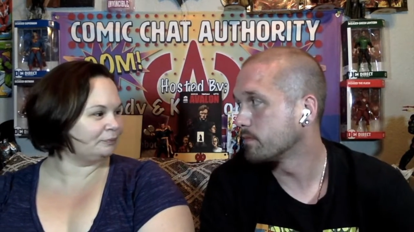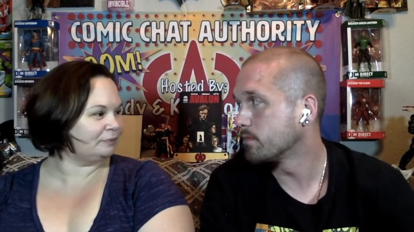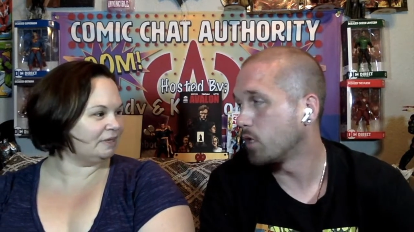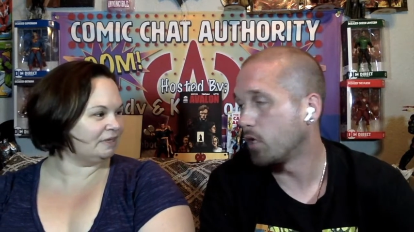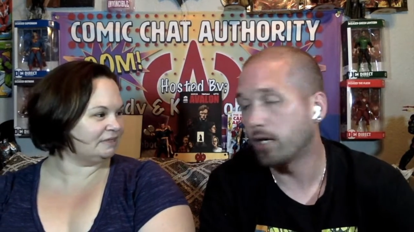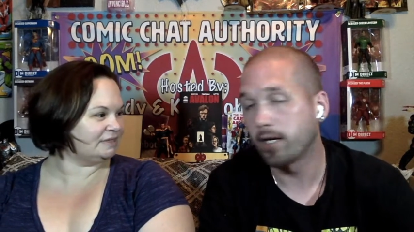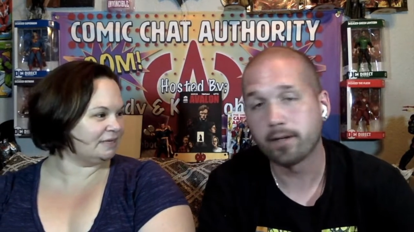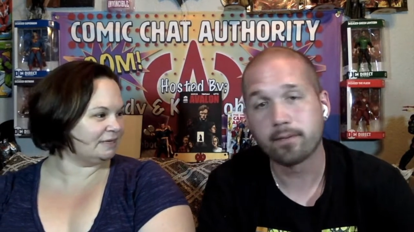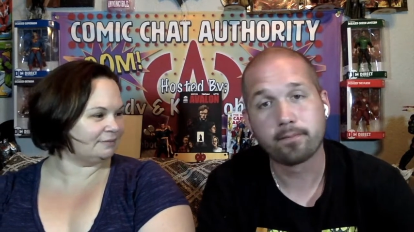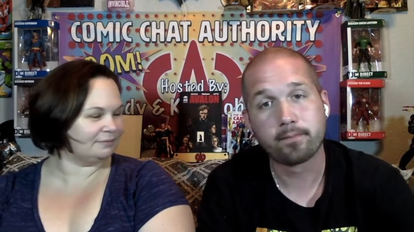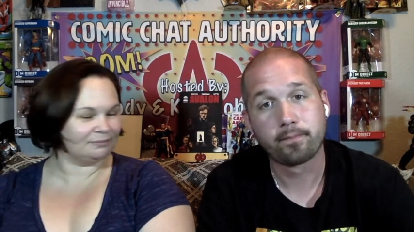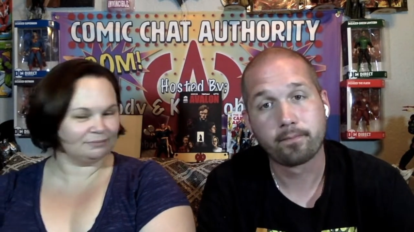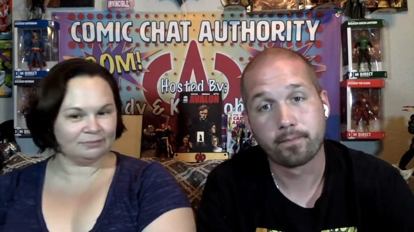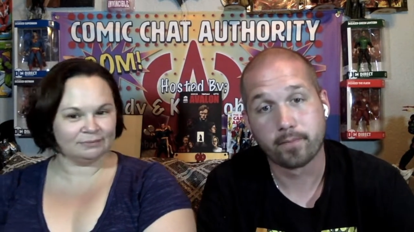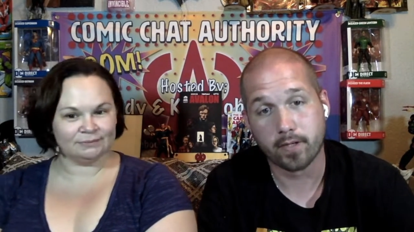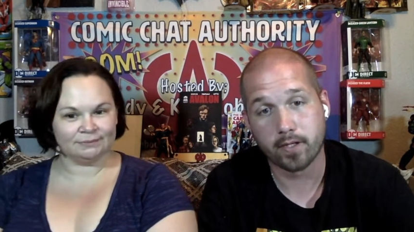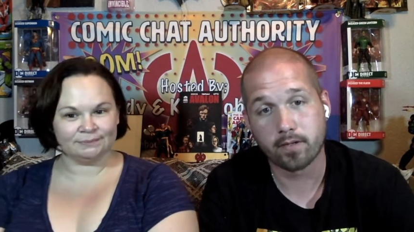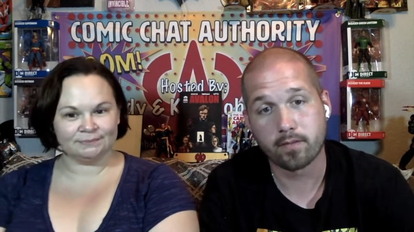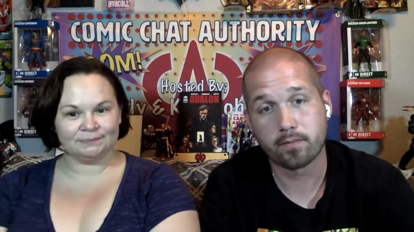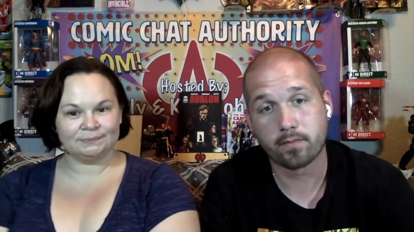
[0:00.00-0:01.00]
Speaker 1: All right.
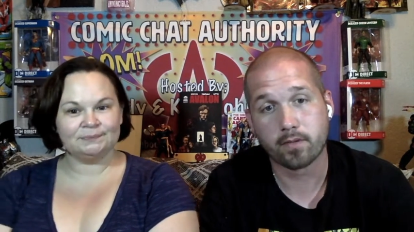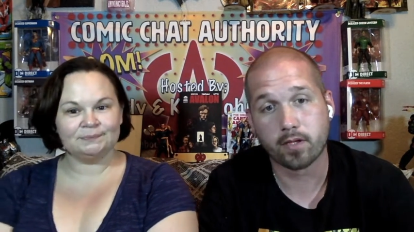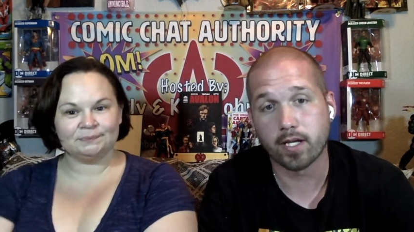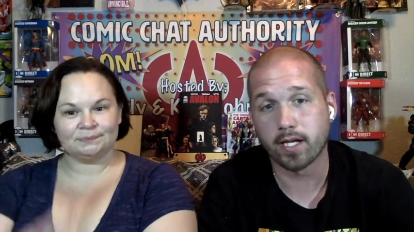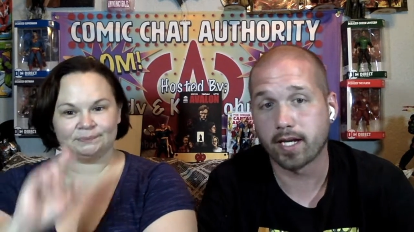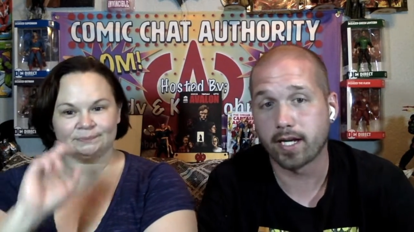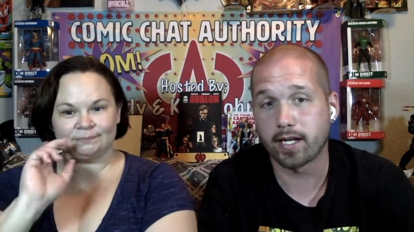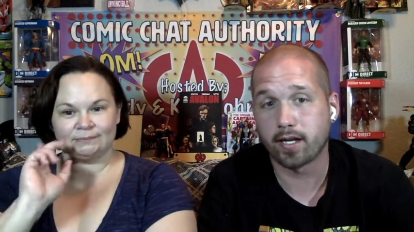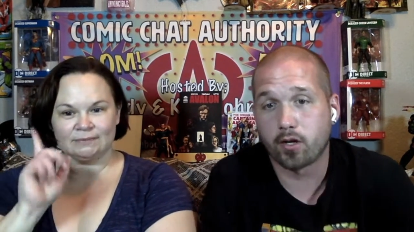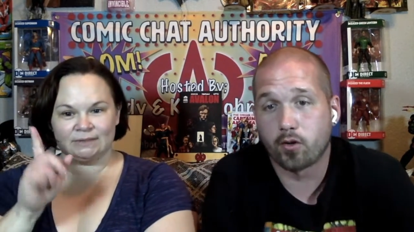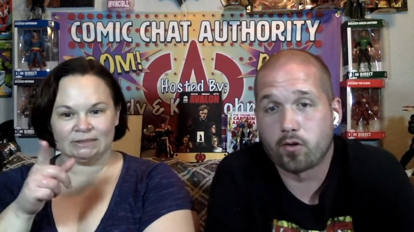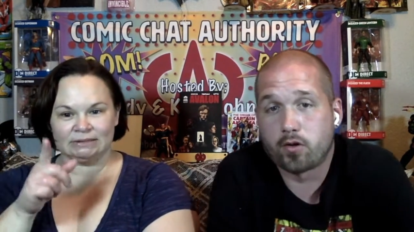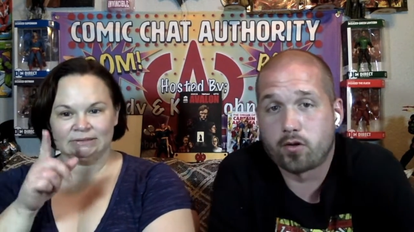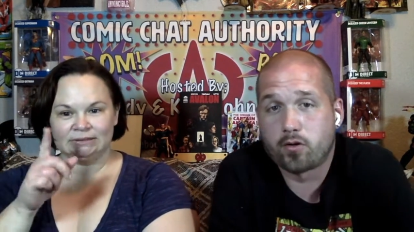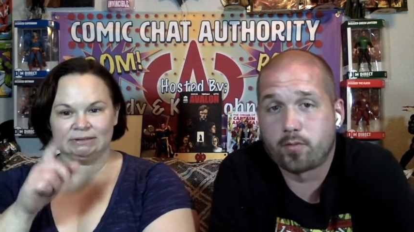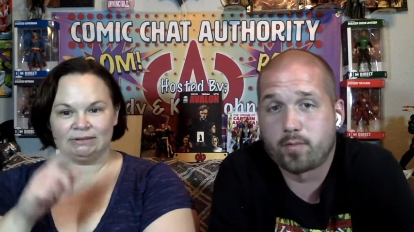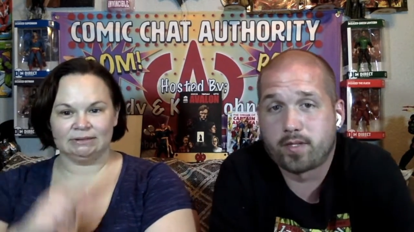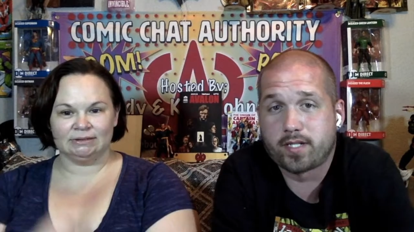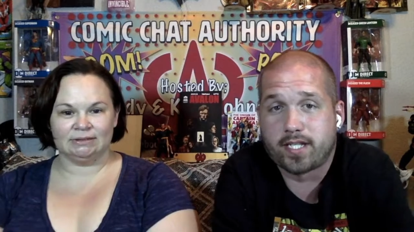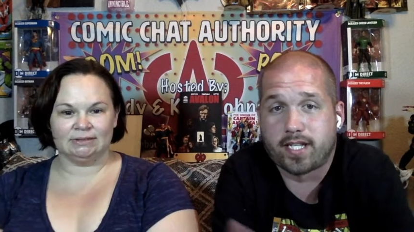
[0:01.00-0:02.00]
Yep. you ain't gotta go
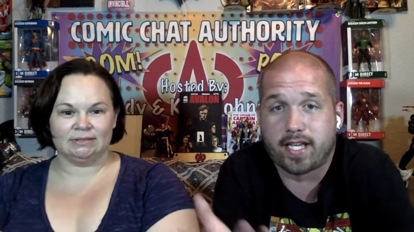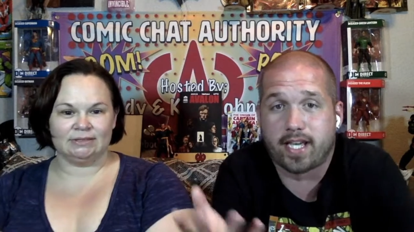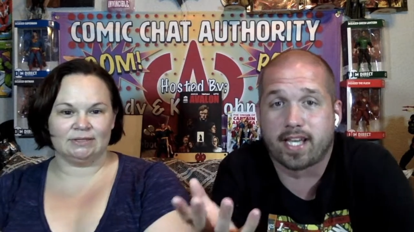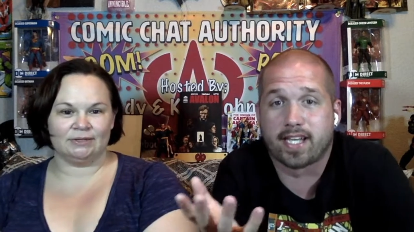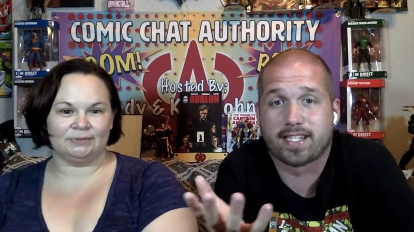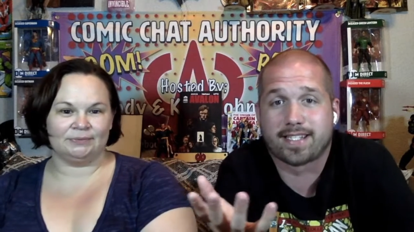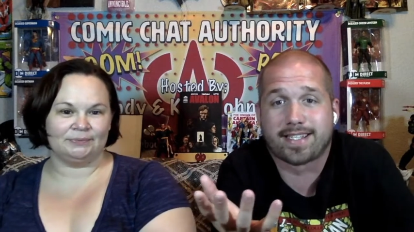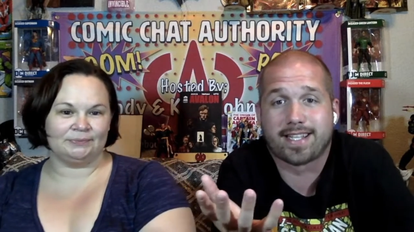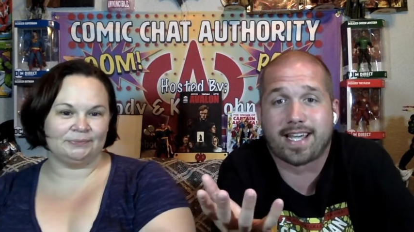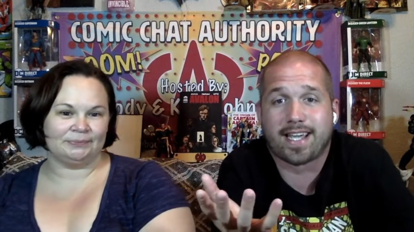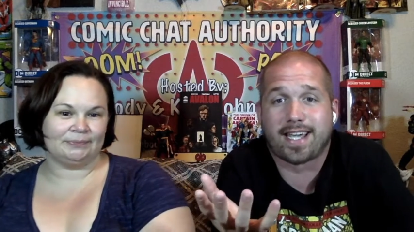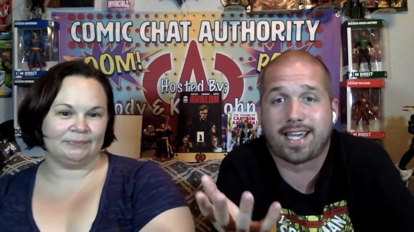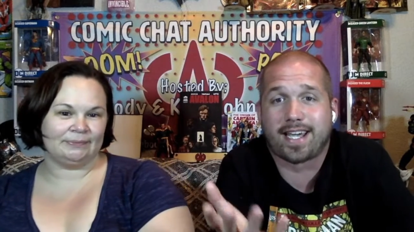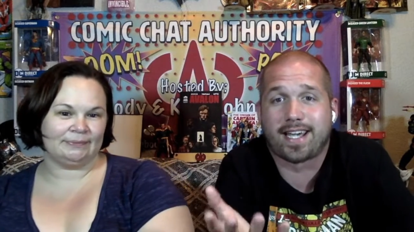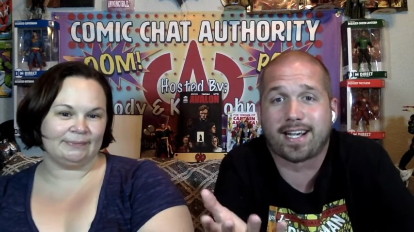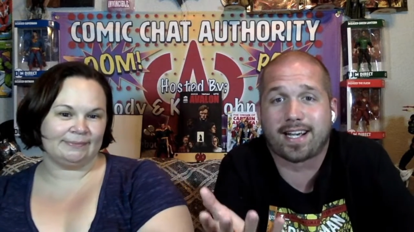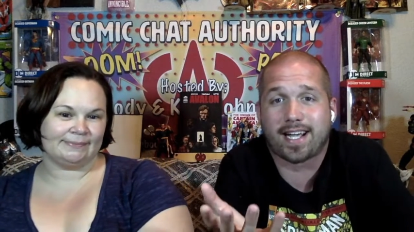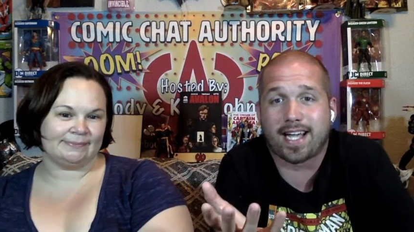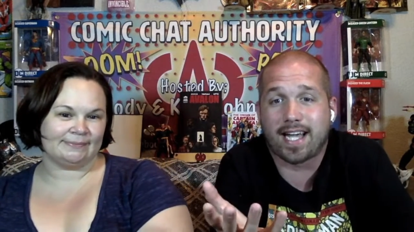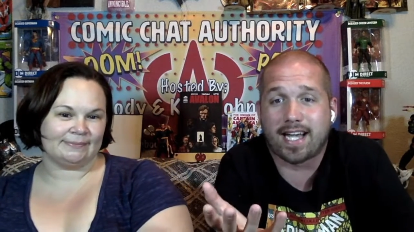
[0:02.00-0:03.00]
home, but you can't stay
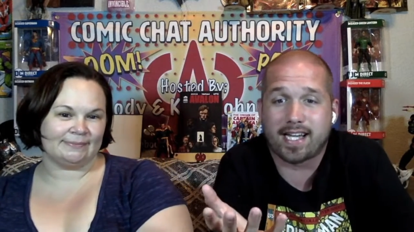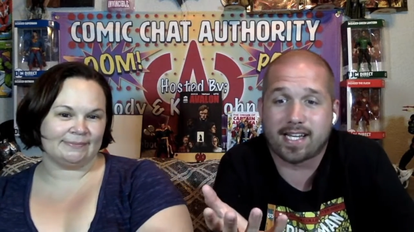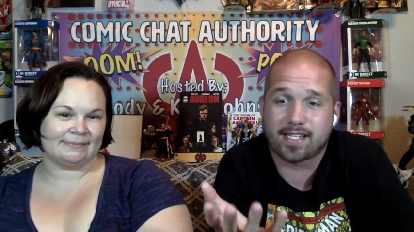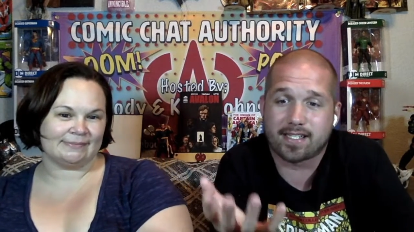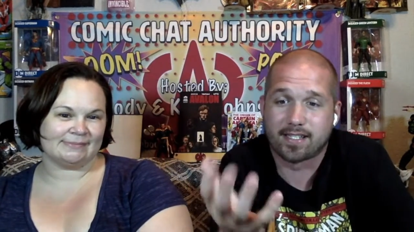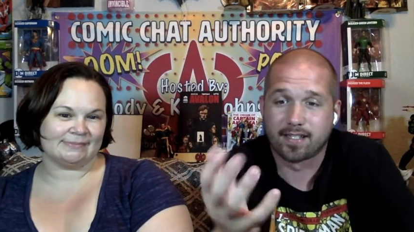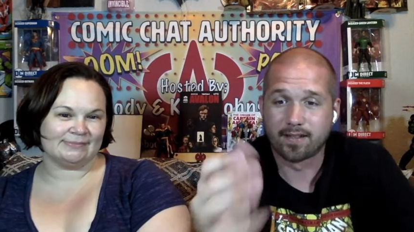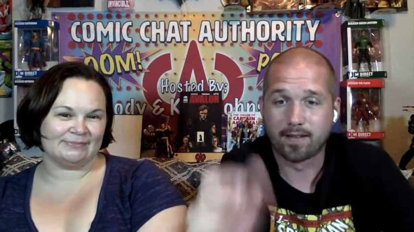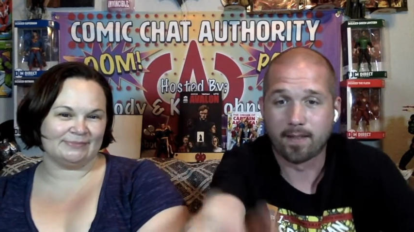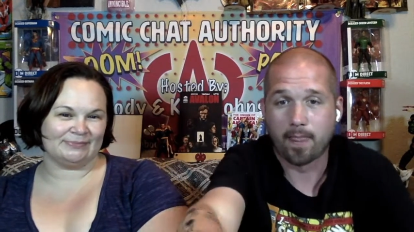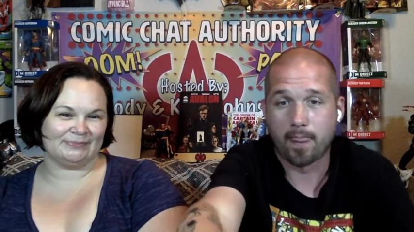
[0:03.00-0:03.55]
here, guys.